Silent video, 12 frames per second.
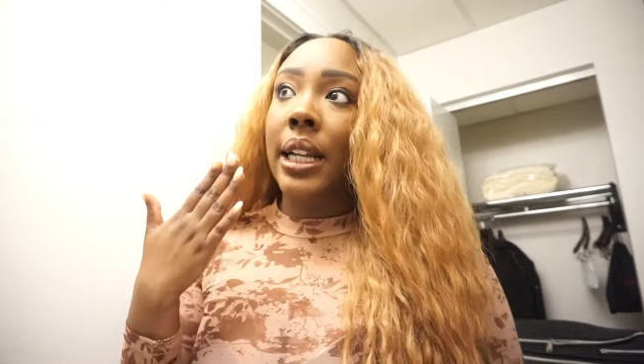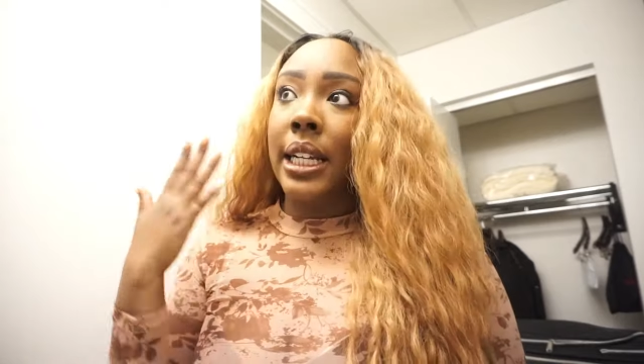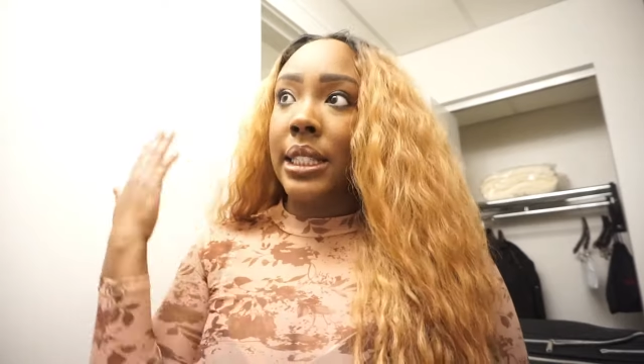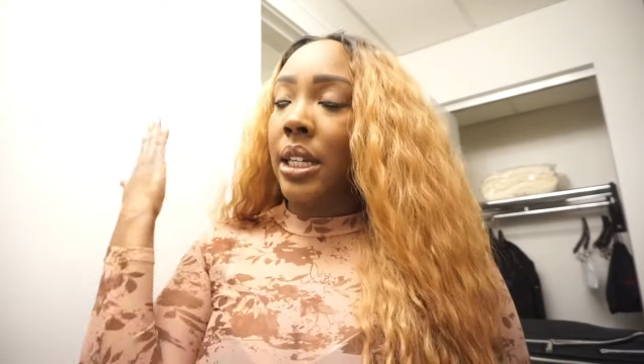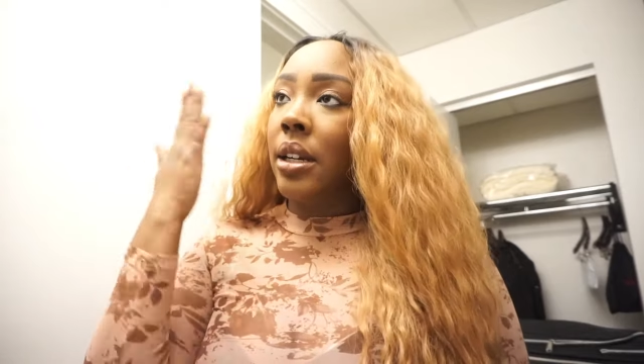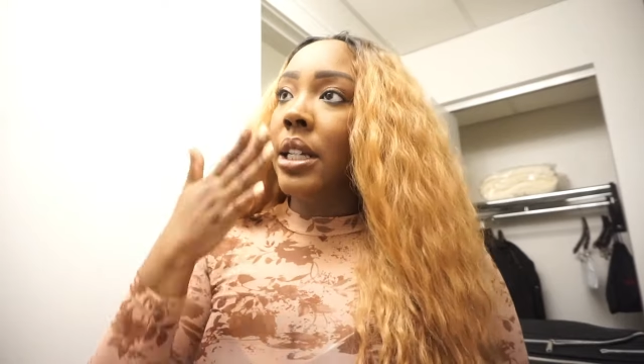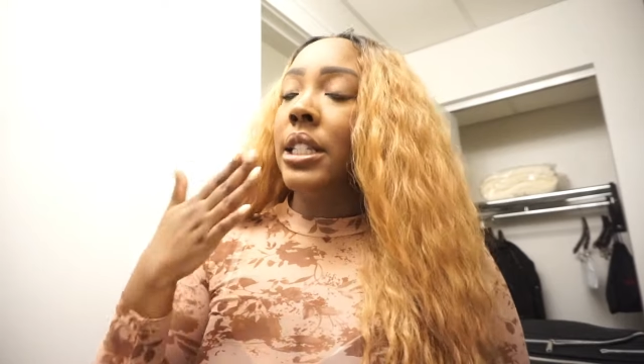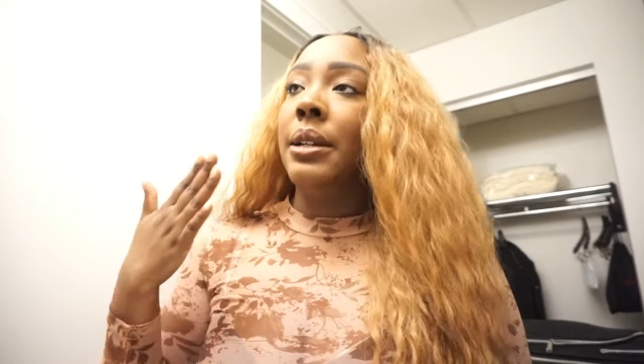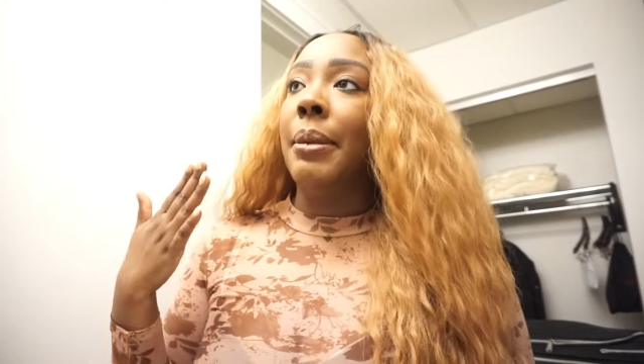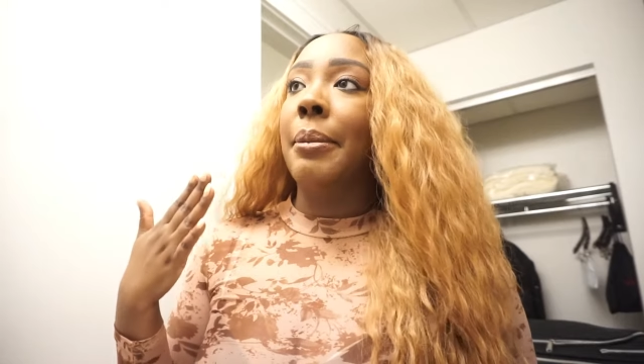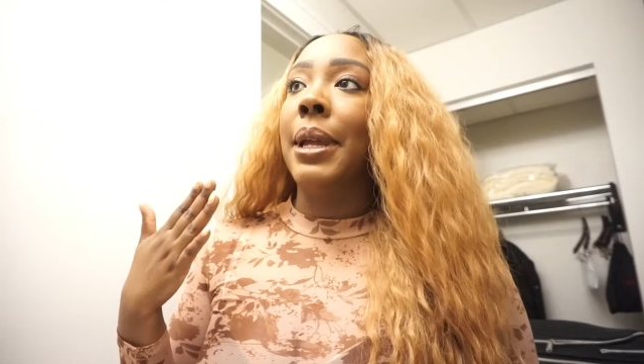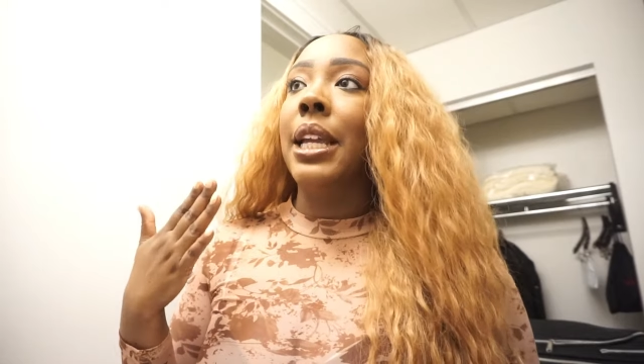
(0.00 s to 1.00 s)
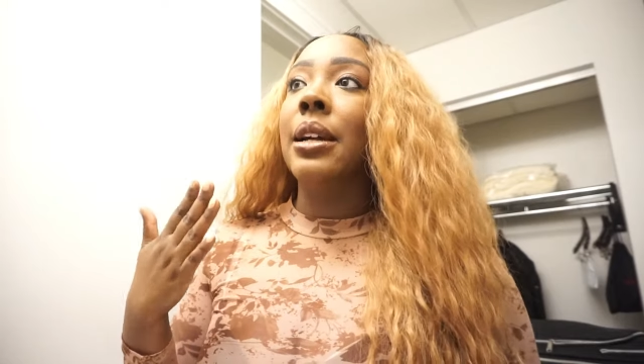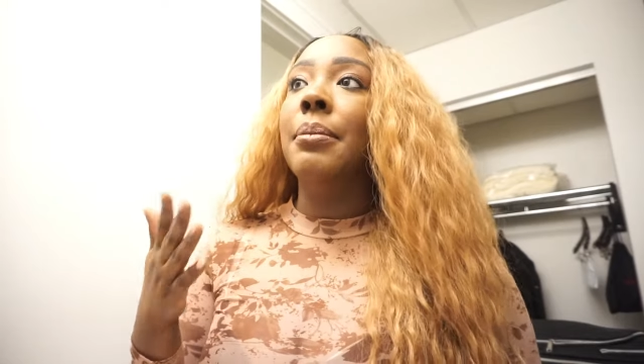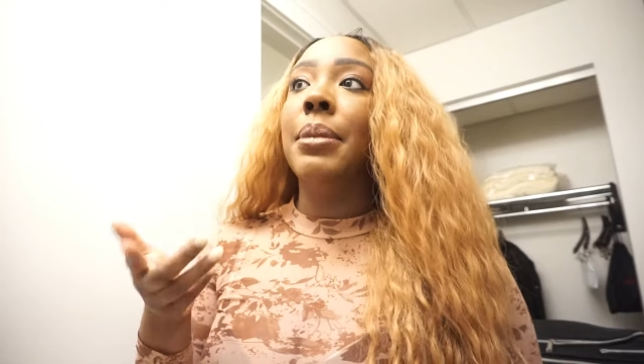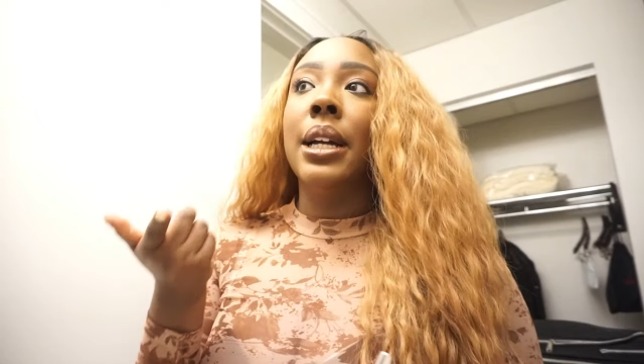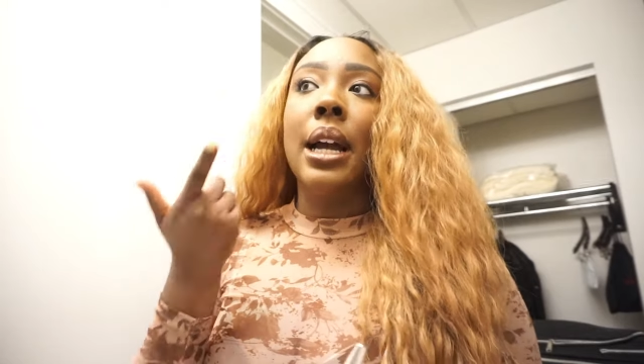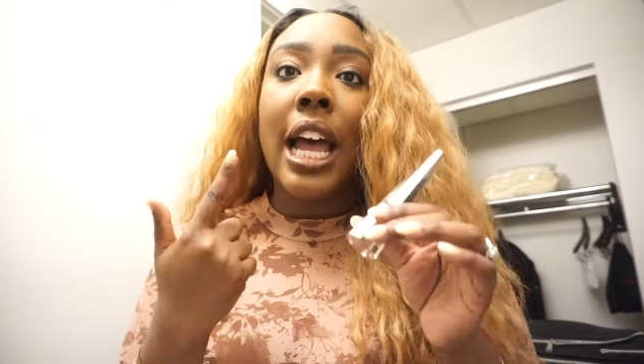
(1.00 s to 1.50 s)
Like I said, I already did my
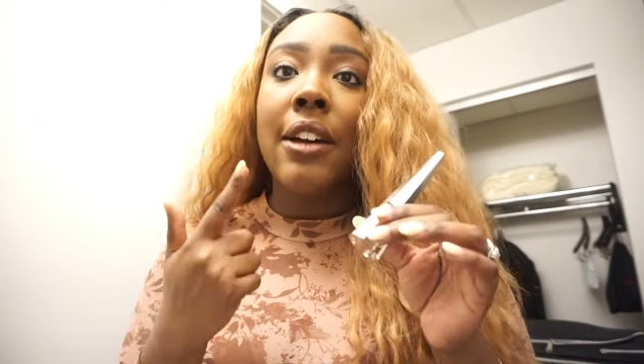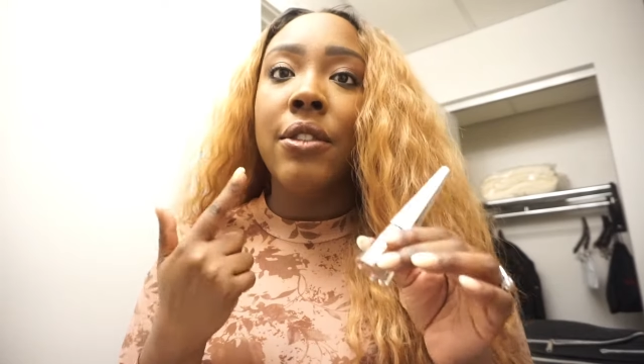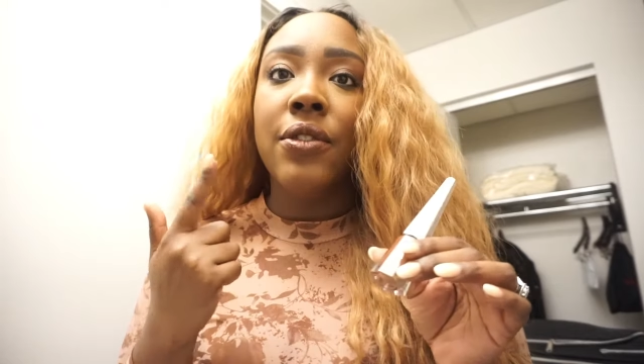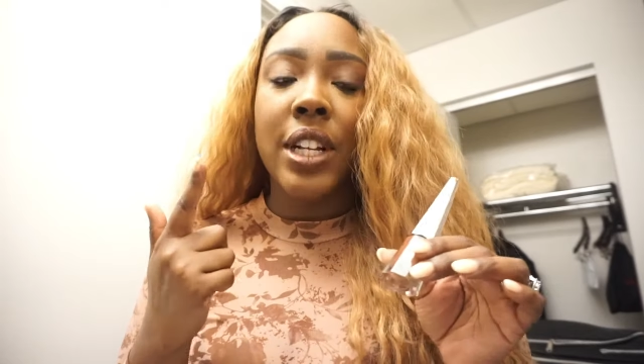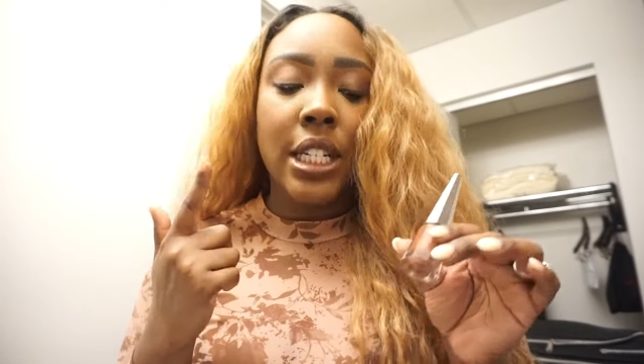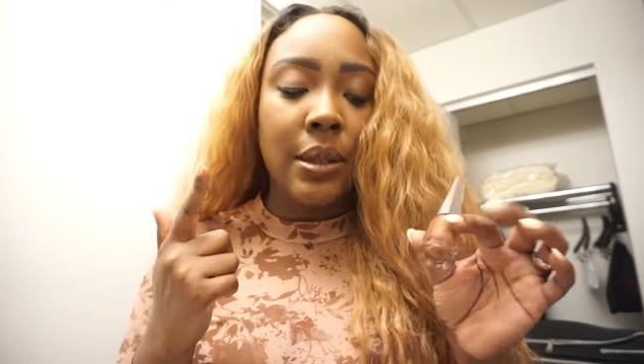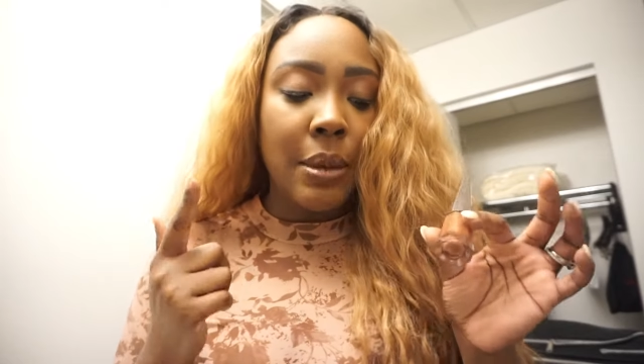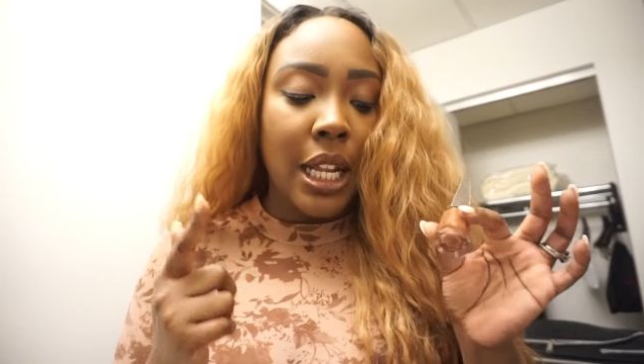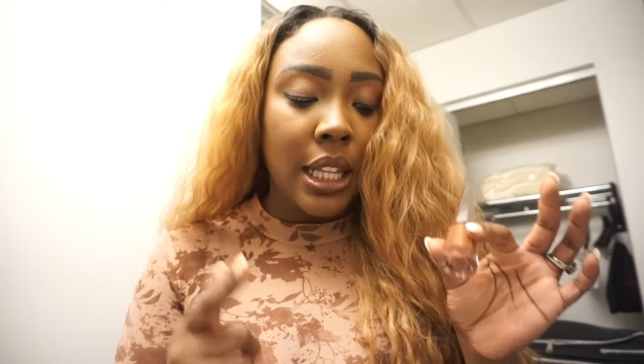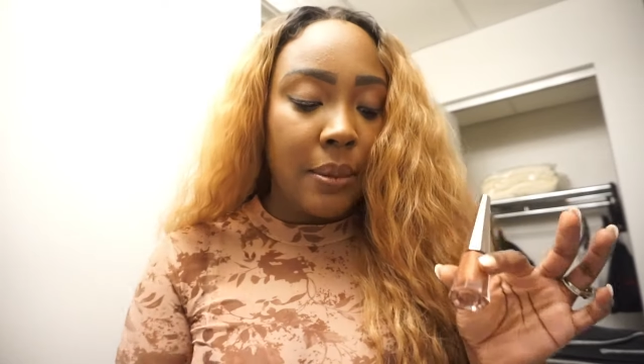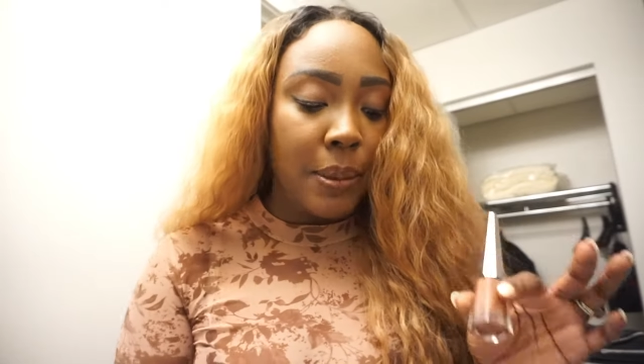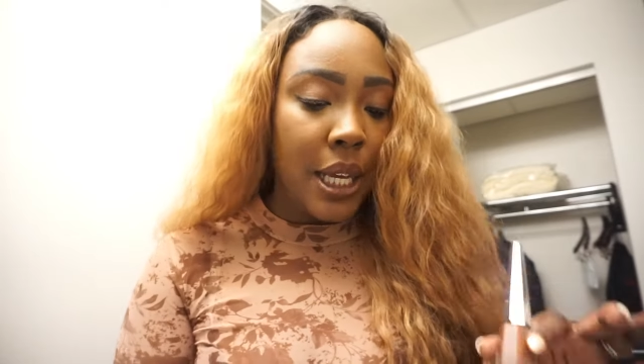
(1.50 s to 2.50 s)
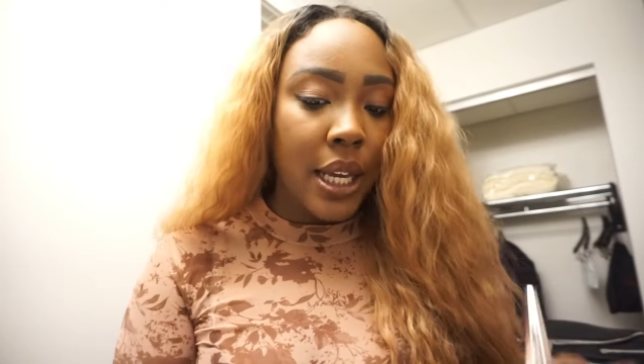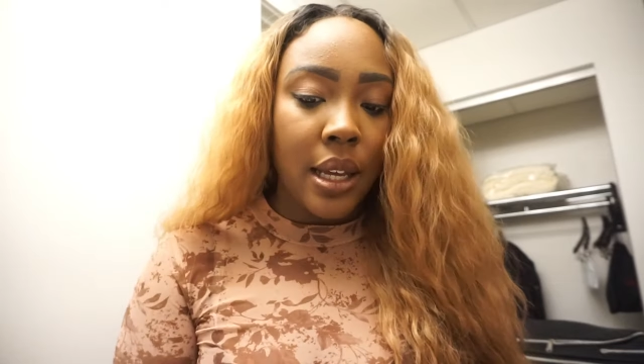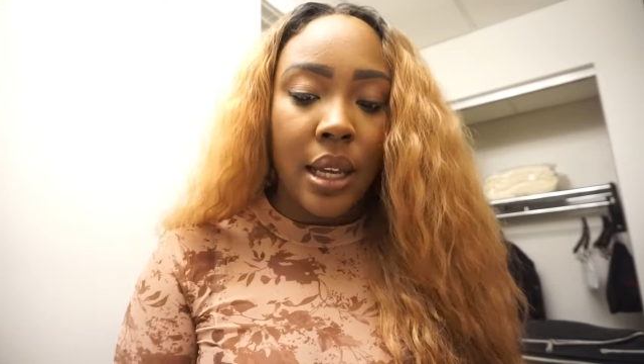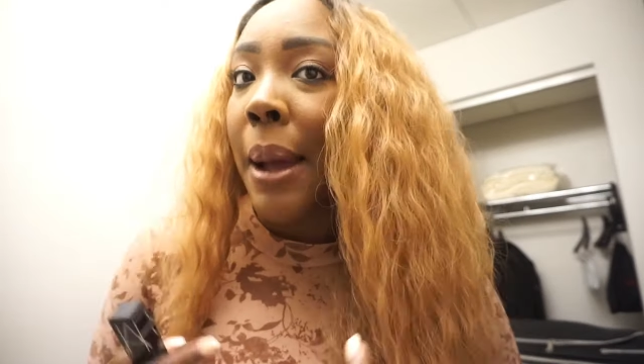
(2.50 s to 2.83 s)
makeup, but I haven't finished my lip yet.